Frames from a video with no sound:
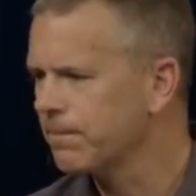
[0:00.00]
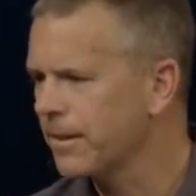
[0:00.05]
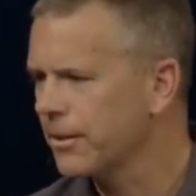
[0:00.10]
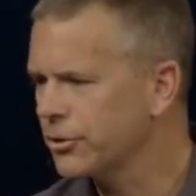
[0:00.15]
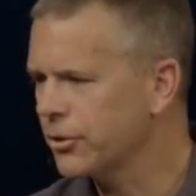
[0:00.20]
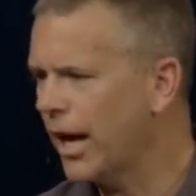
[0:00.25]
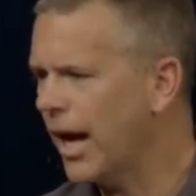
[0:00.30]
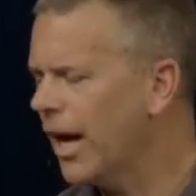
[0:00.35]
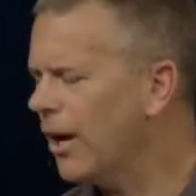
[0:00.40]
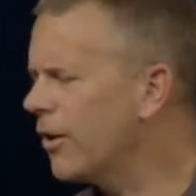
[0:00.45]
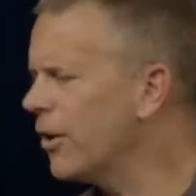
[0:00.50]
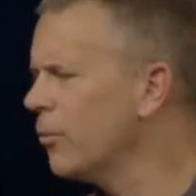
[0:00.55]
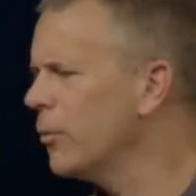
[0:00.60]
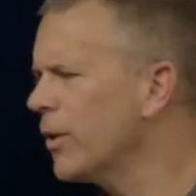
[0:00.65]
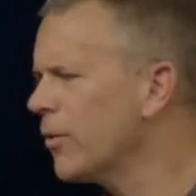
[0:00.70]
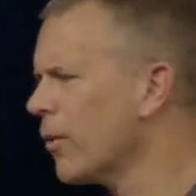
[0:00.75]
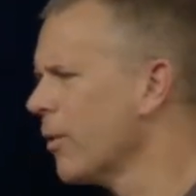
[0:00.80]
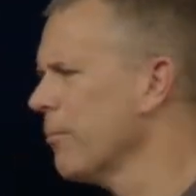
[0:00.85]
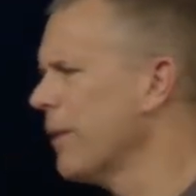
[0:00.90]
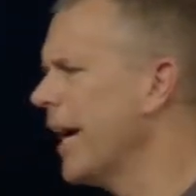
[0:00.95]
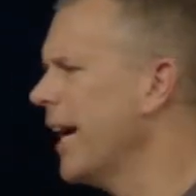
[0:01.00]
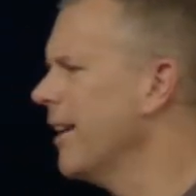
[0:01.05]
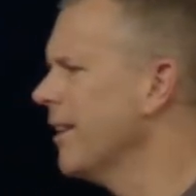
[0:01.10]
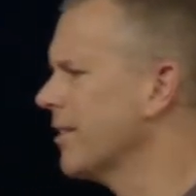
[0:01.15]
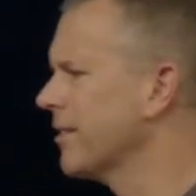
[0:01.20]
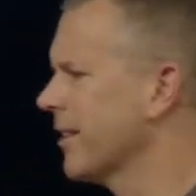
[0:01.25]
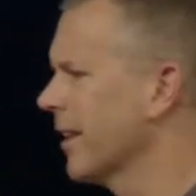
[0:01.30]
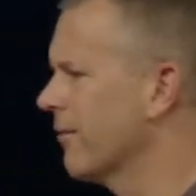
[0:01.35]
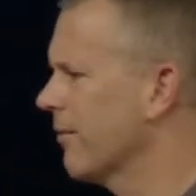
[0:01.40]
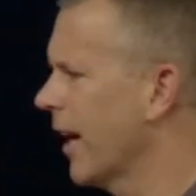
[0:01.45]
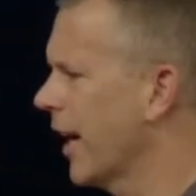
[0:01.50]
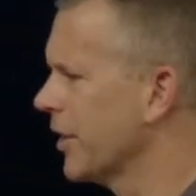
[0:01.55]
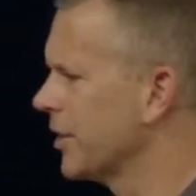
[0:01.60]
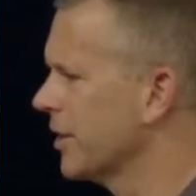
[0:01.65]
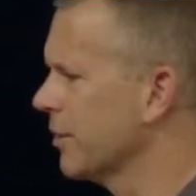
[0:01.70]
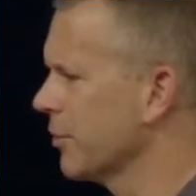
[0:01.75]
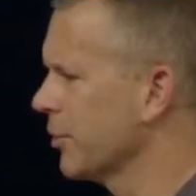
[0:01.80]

So how can we remain steadfastly